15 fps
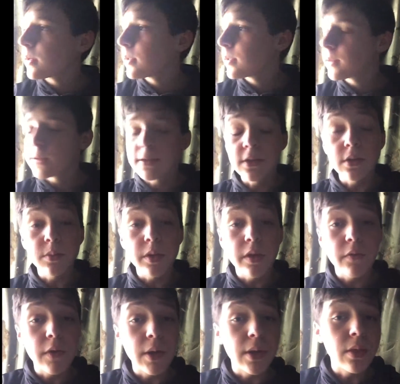this is gonna be a
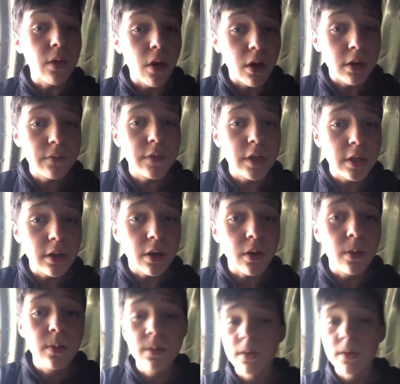very long video,